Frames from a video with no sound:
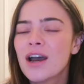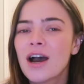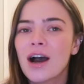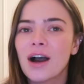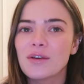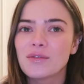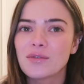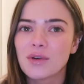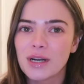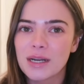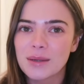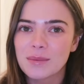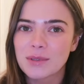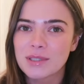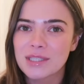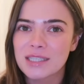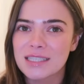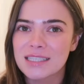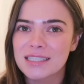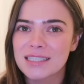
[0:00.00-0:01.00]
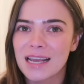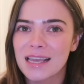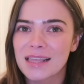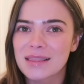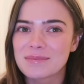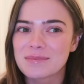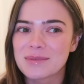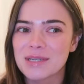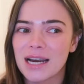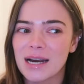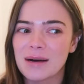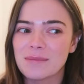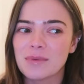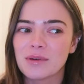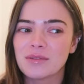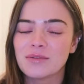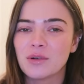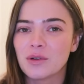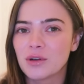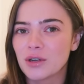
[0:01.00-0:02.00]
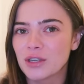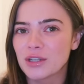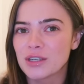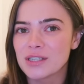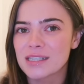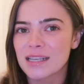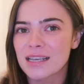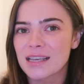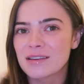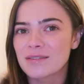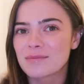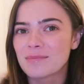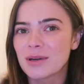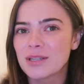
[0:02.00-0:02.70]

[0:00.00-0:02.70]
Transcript: I really wanted to take them down before New Year's Eve,